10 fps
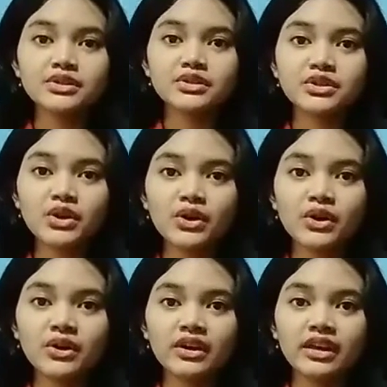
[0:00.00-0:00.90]
So
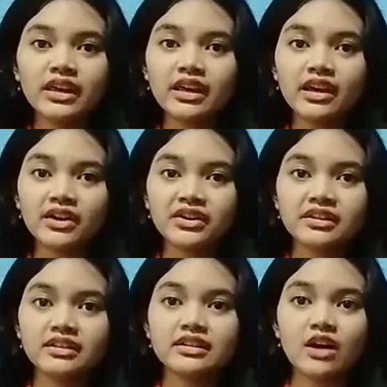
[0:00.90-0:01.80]
he
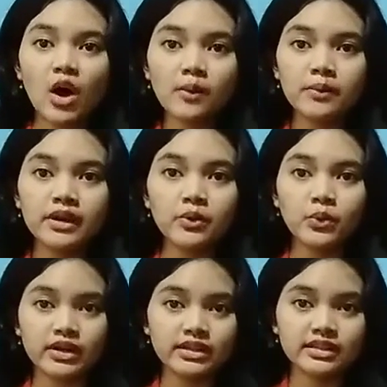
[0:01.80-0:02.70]
heard the opening
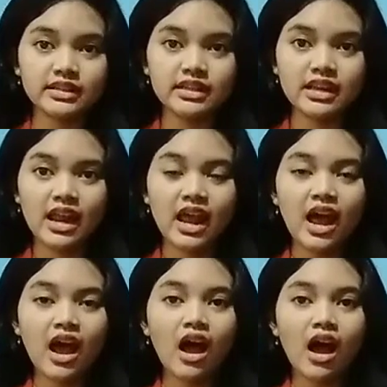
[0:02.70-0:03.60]
word.
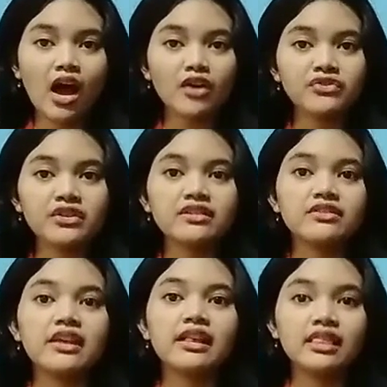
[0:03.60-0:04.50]
After
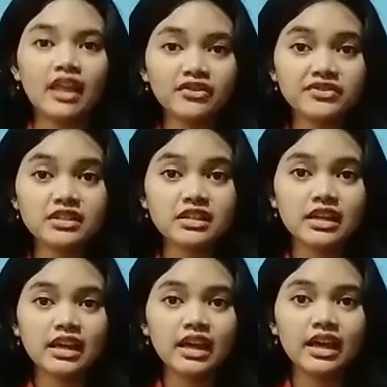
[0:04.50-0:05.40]
they left,
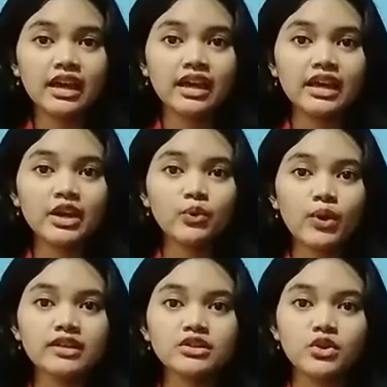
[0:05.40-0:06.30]
he
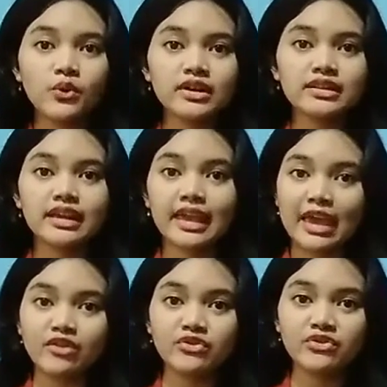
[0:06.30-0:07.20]
went toward the
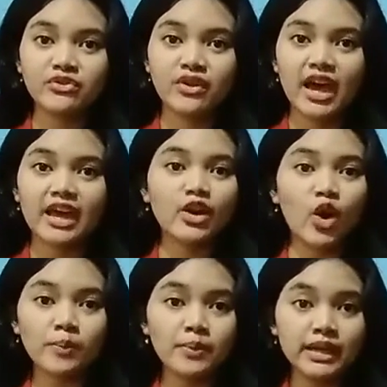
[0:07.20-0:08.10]
cave and
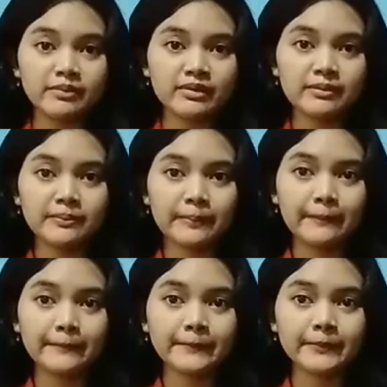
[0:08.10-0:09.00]
opened
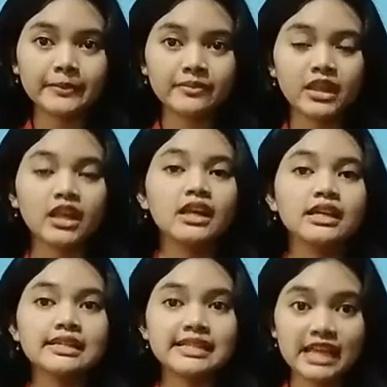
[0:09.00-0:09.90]

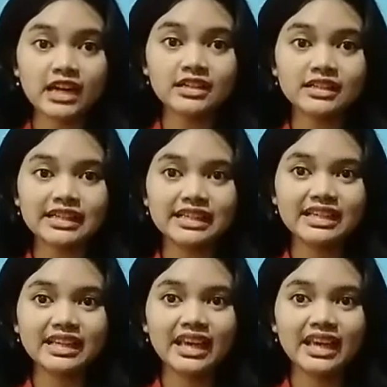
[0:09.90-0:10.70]
it. Suddenly,